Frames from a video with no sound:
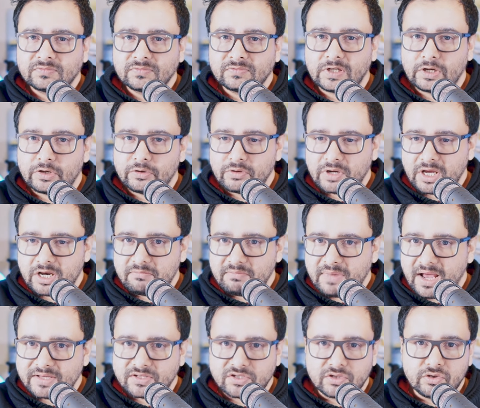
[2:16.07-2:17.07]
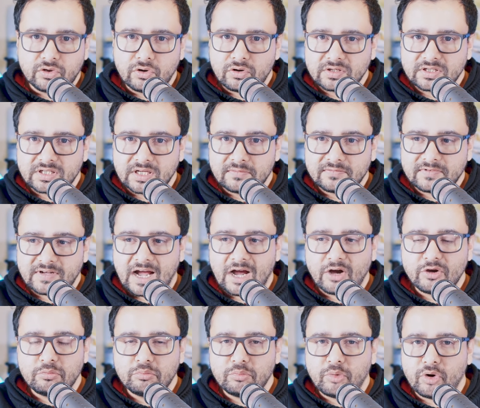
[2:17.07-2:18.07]
Now, you can imagine yourself
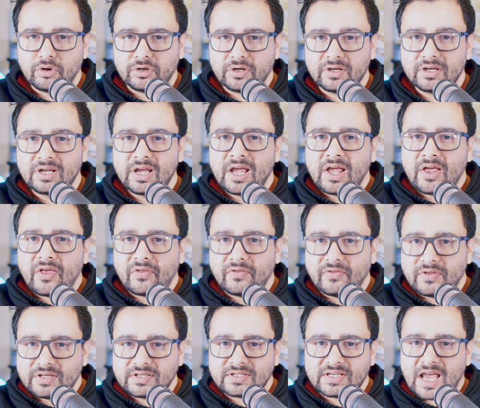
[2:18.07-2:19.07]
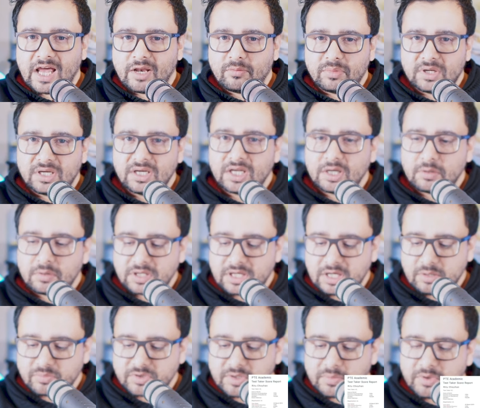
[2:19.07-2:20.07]
how important this can be in
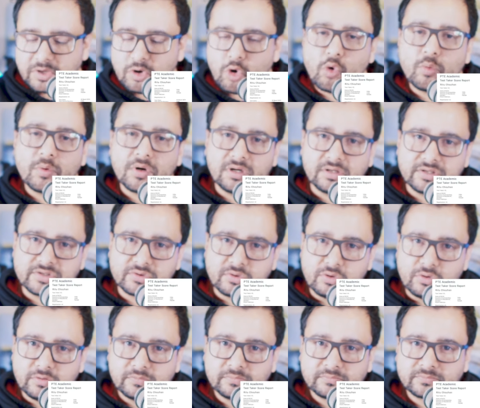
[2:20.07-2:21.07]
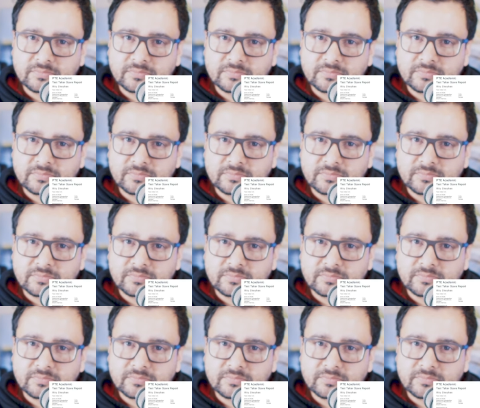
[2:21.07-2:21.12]
terms of the overall score.